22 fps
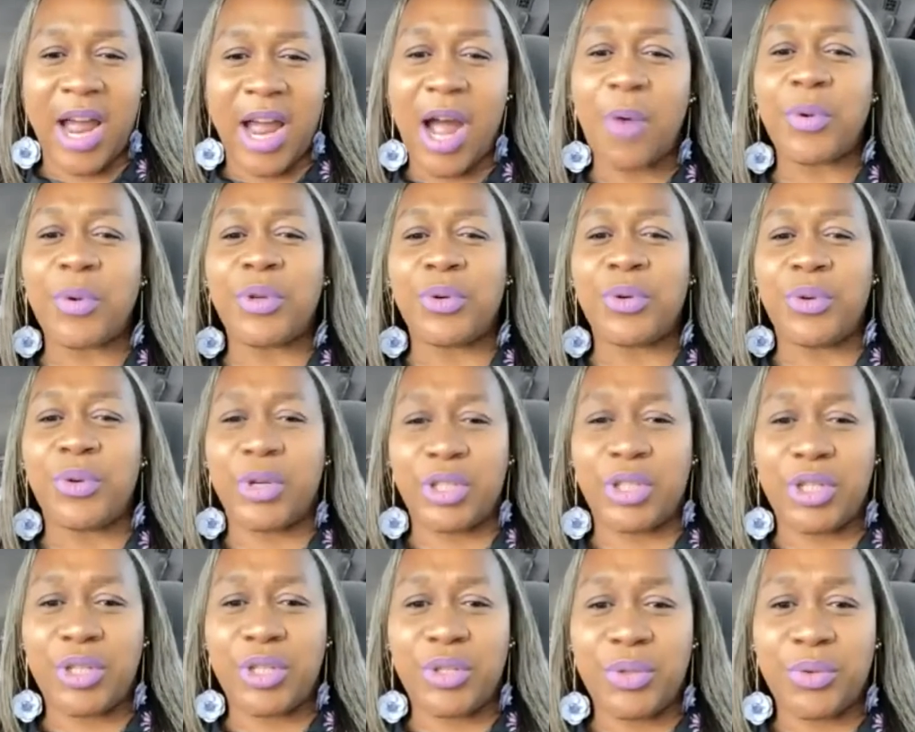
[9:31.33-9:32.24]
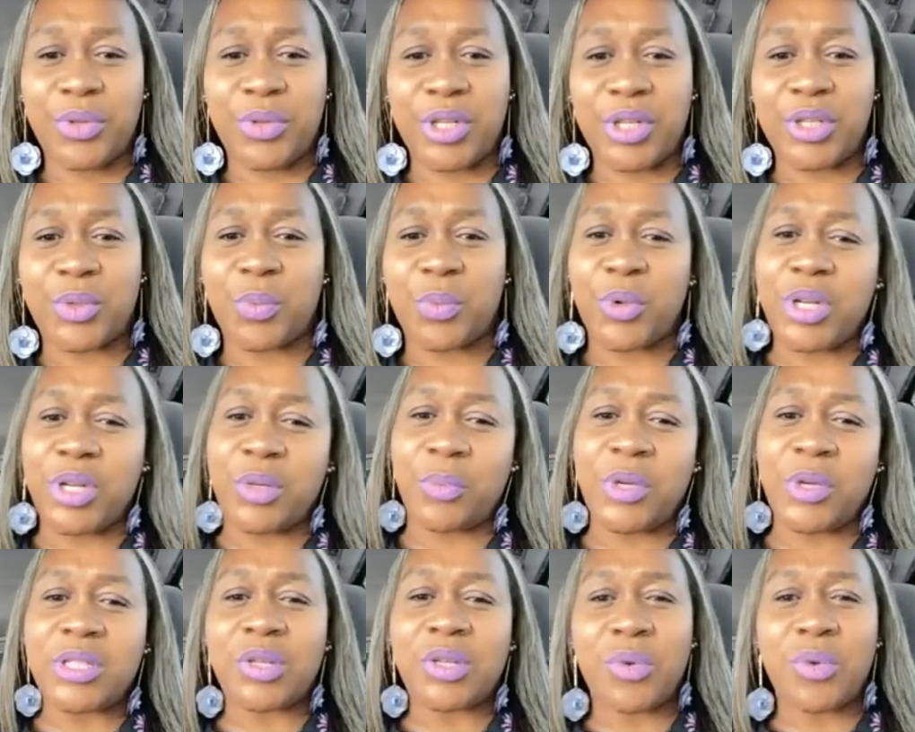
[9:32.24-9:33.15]
How are you going to do this?
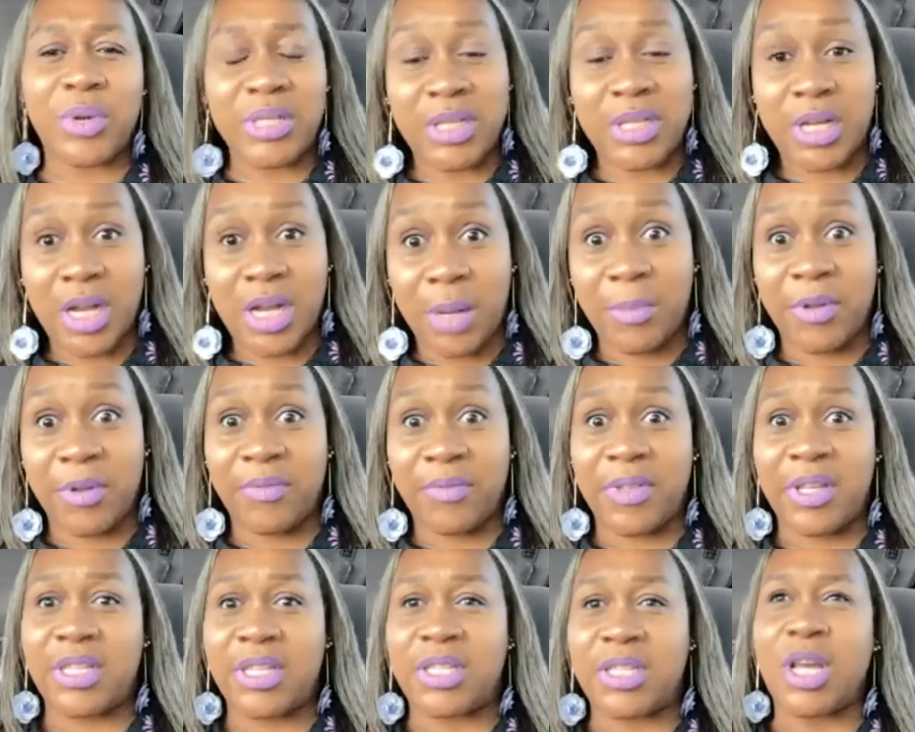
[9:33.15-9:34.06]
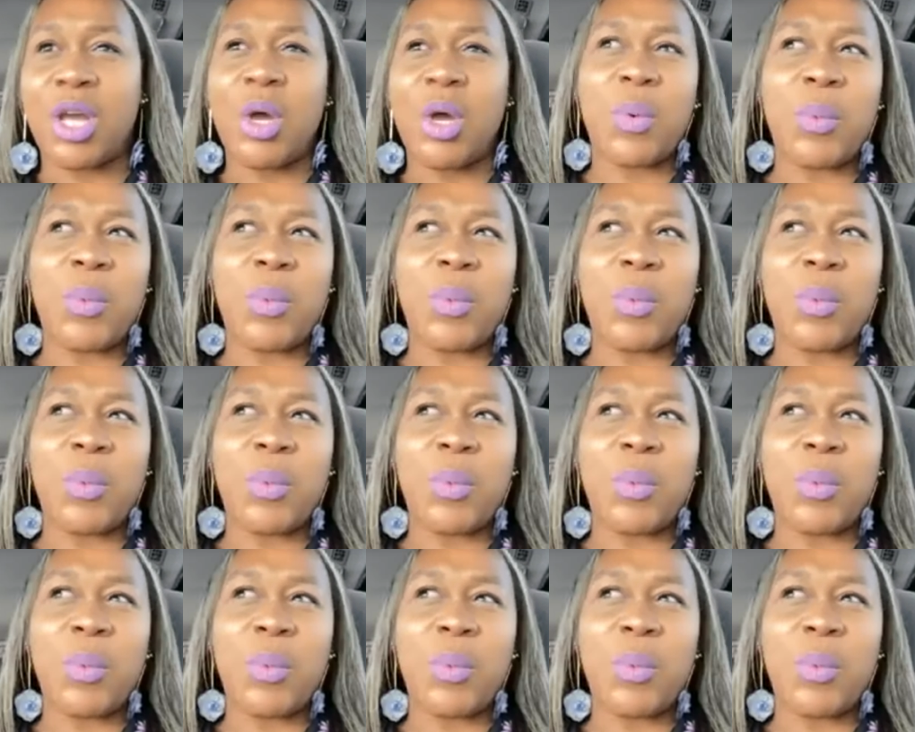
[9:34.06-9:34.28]
What's going to come of this?